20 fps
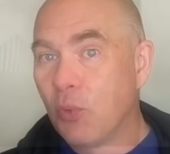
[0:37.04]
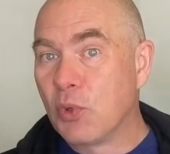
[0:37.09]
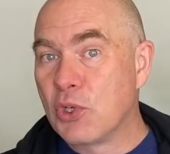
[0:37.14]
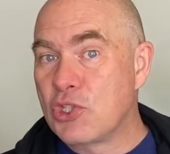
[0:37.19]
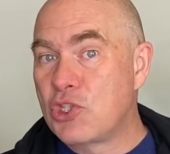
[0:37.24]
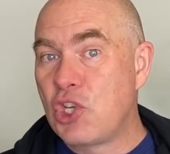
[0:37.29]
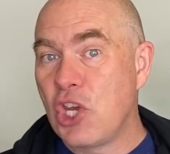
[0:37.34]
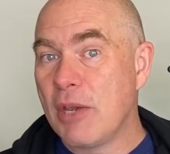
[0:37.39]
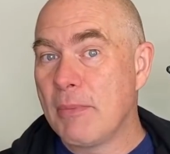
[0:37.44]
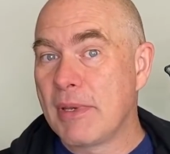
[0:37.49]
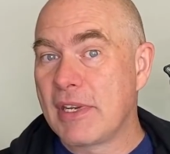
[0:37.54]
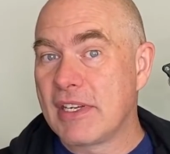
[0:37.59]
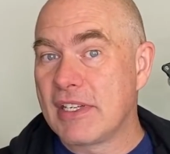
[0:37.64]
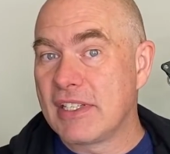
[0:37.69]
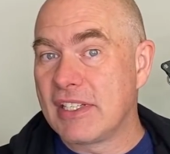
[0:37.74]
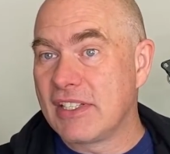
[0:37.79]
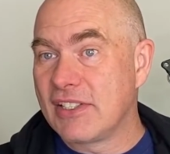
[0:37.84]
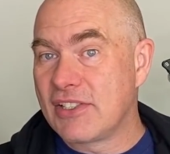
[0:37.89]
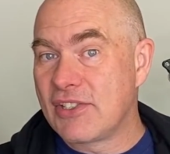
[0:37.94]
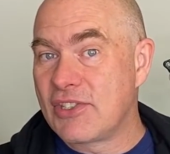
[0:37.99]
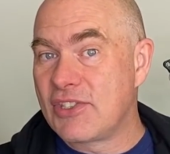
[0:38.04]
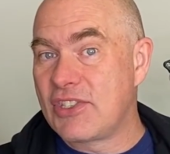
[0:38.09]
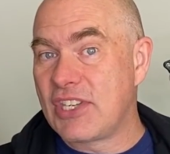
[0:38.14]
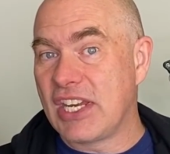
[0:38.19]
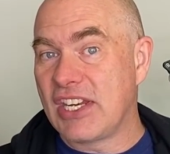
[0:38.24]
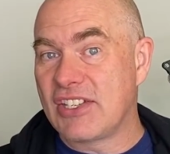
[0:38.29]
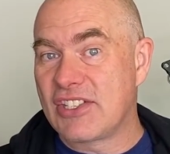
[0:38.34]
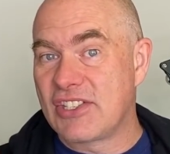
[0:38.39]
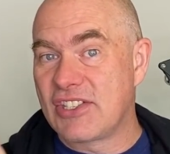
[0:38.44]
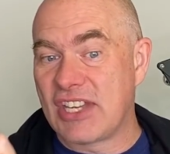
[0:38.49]
was Gemini
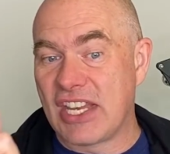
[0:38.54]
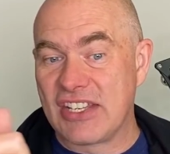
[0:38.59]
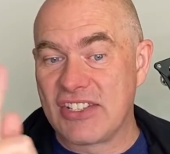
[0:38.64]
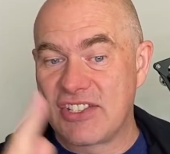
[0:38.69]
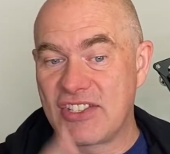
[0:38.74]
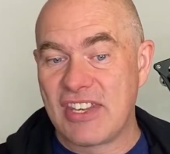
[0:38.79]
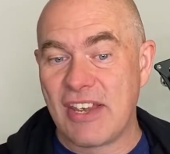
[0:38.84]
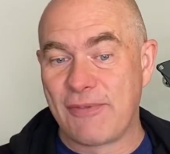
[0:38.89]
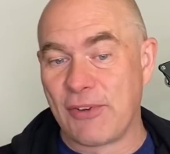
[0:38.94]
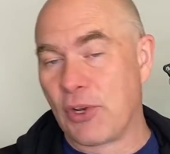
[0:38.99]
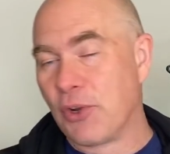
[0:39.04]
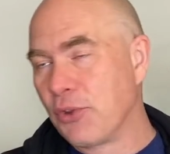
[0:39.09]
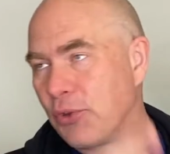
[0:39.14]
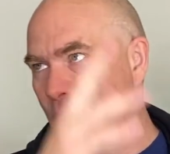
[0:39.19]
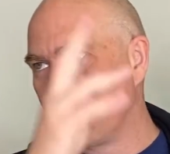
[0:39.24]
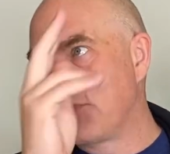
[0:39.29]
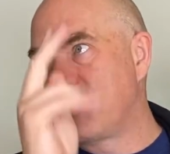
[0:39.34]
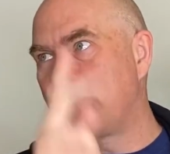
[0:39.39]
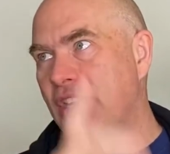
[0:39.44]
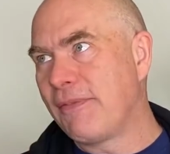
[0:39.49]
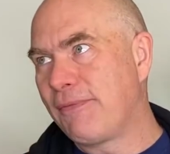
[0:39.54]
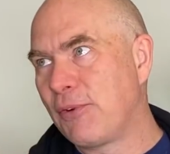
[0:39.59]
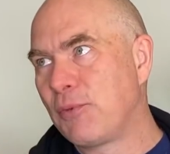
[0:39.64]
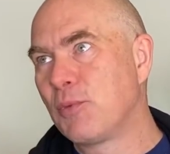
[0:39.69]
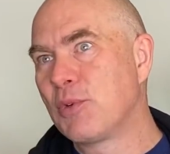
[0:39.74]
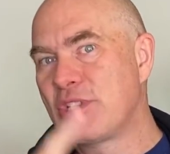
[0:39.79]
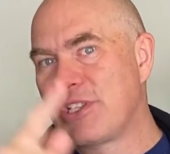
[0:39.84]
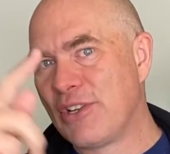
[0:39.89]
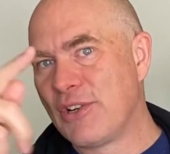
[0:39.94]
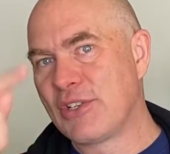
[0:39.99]
6 and 7, although
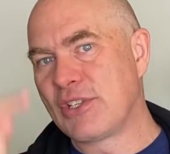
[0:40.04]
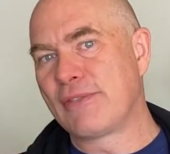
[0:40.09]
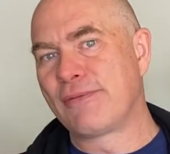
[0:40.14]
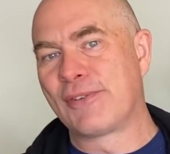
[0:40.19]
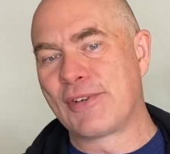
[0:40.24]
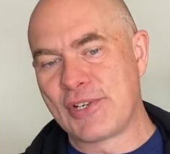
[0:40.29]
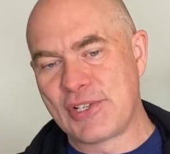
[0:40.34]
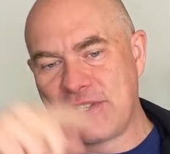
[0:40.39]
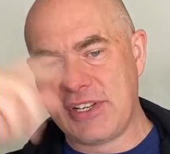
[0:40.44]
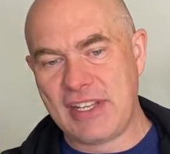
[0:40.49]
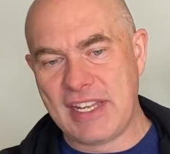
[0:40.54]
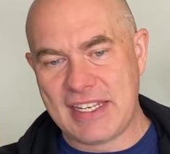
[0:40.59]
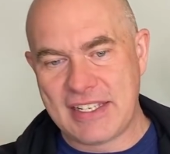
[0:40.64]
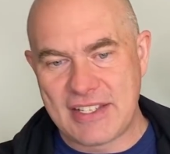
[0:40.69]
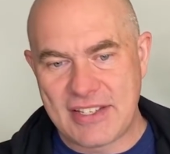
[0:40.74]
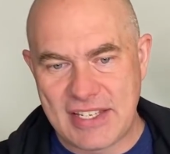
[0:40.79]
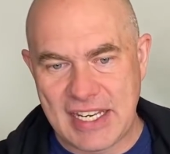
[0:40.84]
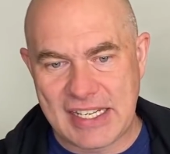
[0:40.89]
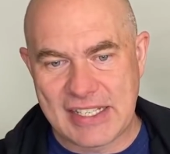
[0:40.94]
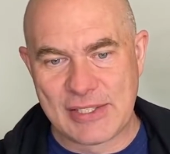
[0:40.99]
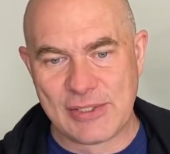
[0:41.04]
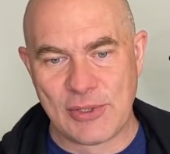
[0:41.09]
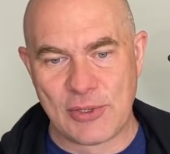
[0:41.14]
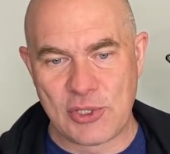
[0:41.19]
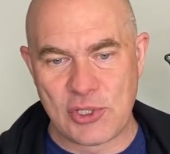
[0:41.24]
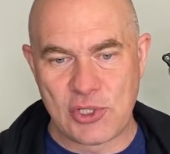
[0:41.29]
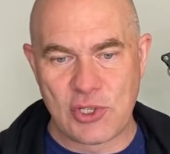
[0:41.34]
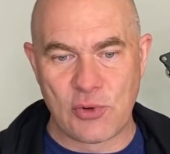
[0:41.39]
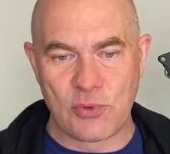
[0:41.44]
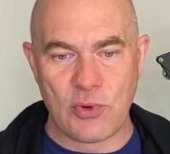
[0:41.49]
7 was launched first and then 6
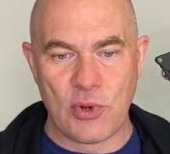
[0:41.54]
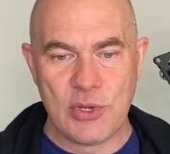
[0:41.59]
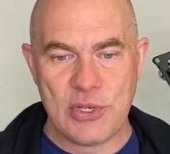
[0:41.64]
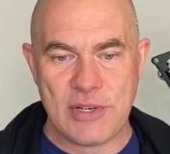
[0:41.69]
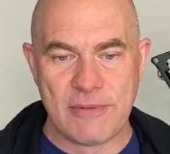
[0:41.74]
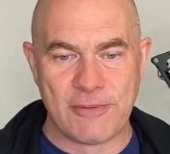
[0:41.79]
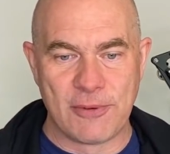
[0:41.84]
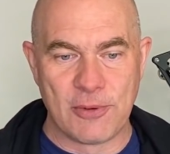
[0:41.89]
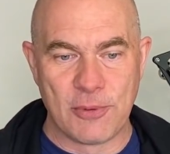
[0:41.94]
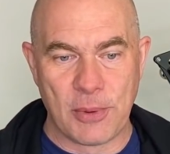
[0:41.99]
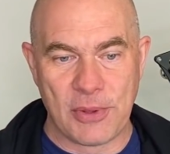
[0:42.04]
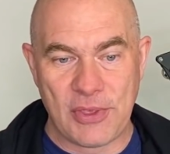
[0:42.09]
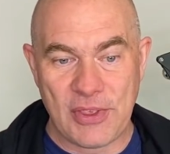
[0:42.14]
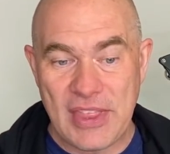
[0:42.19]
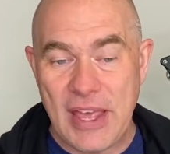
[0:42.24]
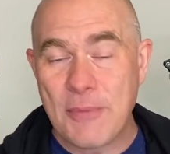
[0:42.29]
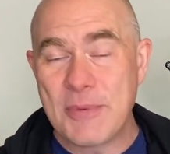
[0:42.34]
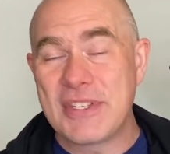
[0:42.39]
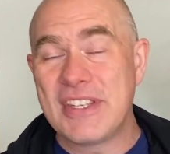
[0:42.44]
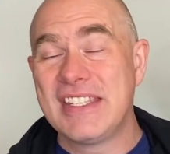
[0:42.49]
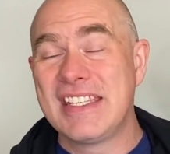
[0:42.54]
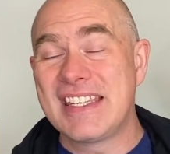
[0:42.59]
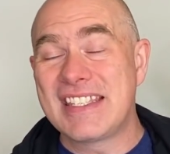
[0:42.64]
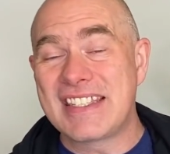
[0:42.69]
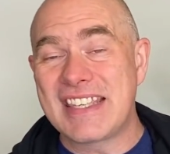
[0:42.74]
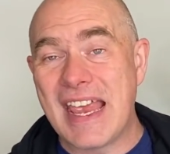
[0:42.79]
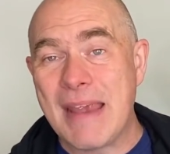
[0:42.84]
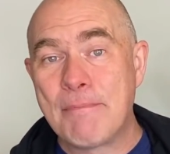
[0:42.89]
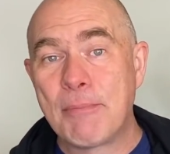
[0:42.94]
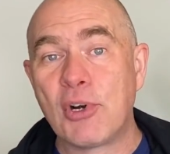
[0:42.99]
launched to rendezvous with it. That was in
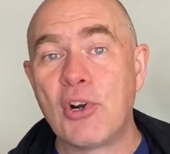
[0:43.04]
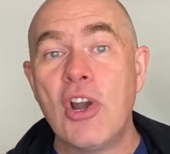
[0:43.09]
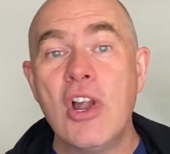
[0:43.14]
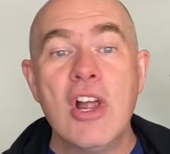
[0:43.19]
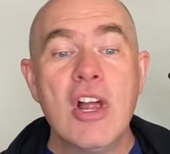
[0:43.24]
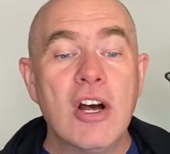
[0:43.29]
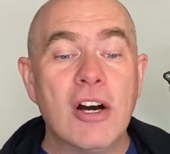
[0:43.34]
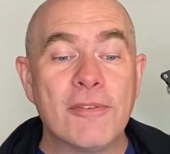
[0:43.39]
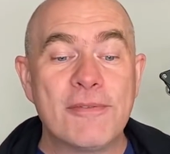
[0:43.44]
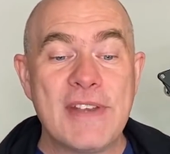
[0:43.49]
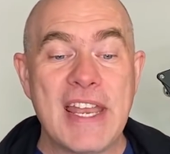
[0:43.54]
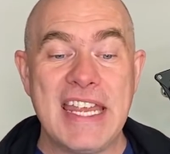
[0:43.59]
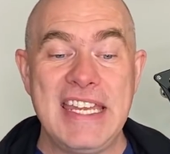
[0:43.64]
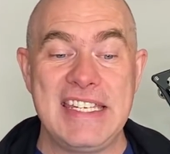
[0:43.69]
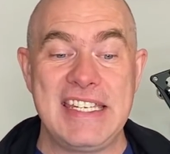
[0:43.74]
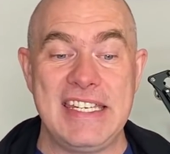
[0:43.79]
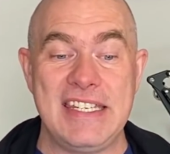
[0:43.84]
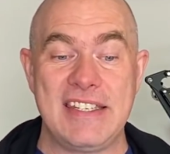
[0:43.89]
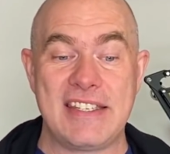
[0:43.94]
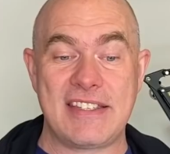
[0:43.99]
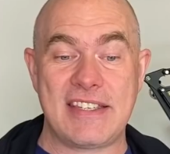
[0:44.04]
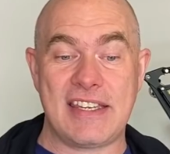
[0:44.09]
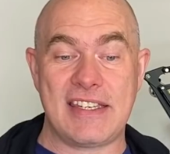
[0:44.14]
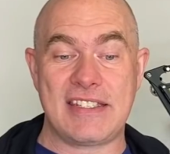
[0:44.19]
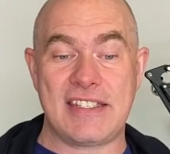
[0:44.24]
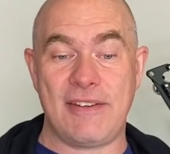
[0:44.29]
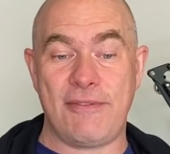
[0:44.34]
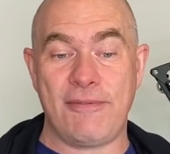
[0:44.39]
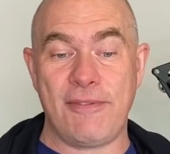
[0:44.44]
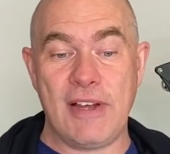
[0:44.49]
December of
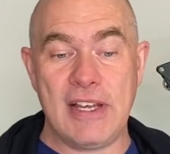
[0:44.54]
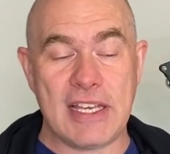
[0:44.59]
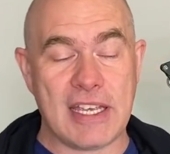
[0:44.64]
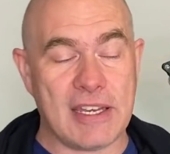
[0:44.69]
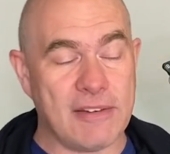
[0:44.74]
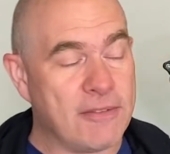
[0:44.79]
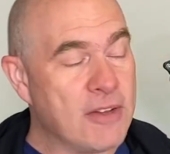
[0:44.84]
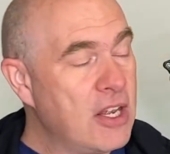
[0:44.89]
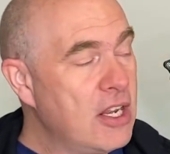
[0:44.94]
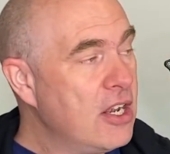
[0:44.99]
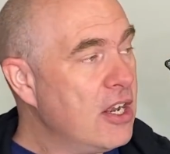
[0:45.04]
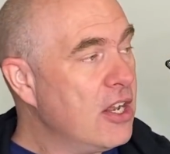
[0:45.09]
1965.